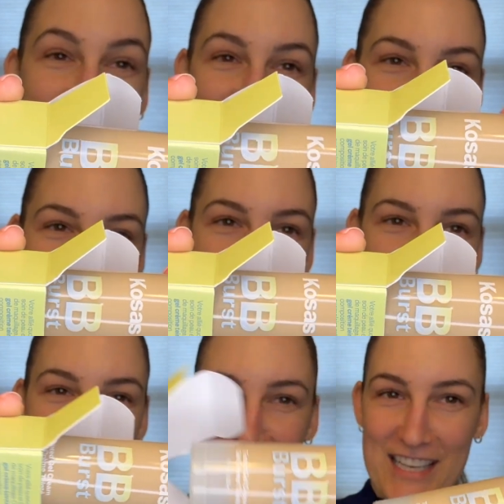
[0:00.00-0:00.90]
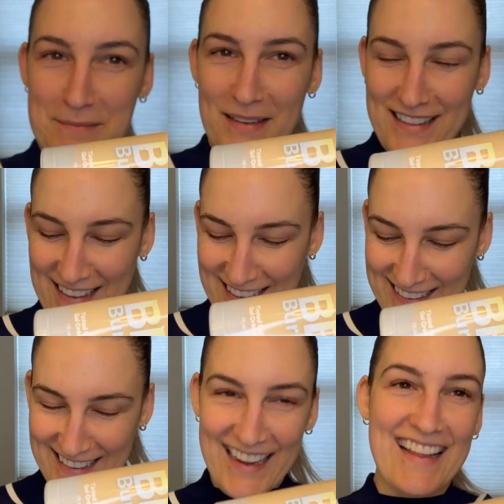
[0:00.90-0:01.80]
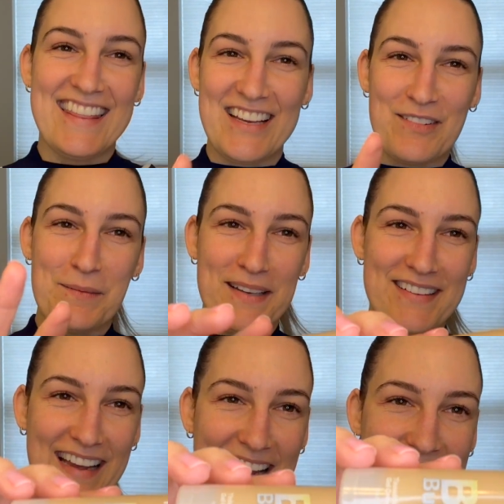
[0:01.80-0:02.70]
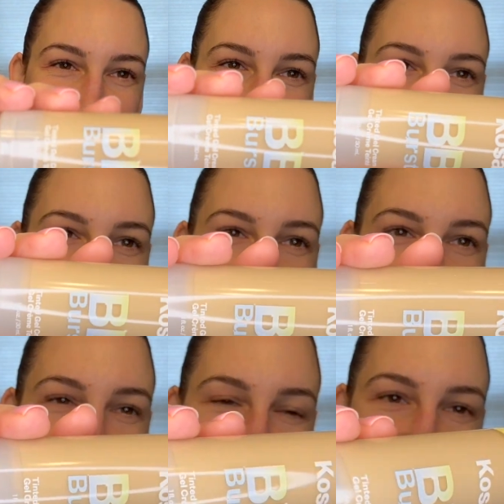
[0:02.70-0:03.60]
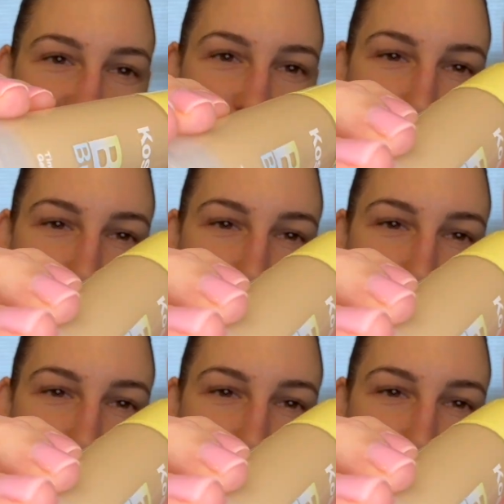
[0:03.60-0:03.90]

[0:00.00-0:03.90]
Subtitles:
nervous about the shade, but I think we'll be okay. All